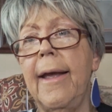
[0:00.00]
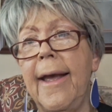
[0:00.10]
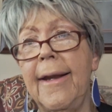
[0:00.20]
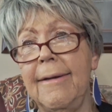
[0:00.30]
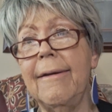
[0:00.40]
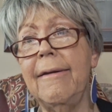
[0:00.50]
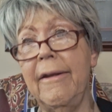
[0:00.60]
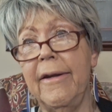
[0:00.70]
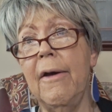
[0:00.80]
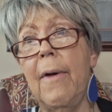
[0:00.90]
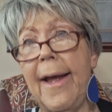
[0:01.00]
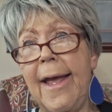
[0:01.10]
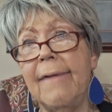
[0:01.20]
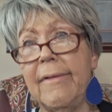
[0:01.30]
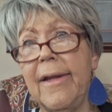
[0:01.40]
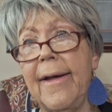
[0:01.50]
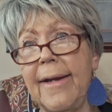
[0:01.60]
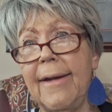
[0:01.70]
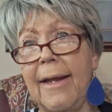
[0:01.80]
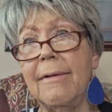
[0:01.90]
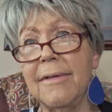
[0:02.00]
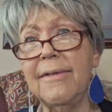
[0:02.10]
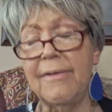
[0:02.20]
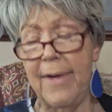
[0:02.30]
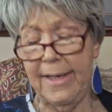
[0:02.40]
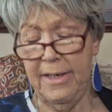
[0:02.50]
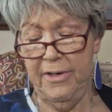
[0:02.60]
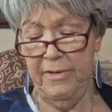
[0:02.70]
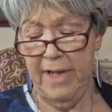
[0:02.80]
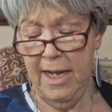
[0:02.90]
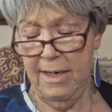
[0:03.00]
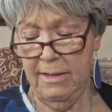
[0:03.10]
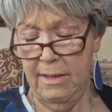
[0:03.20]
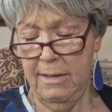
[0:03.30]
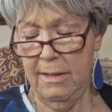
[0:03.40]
And you know I have a lot of nails, so I can do that.